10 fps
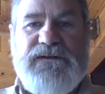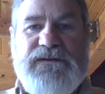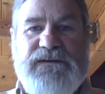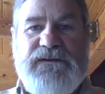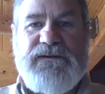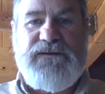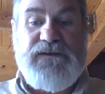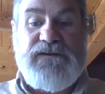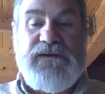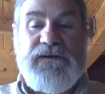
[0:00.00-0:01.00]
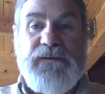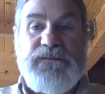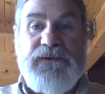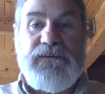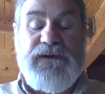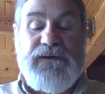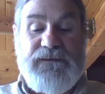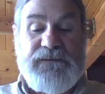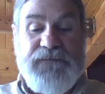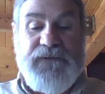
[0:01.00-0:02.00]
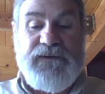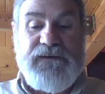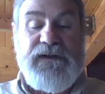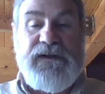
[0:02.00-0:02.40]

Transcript: and it's held up really well. And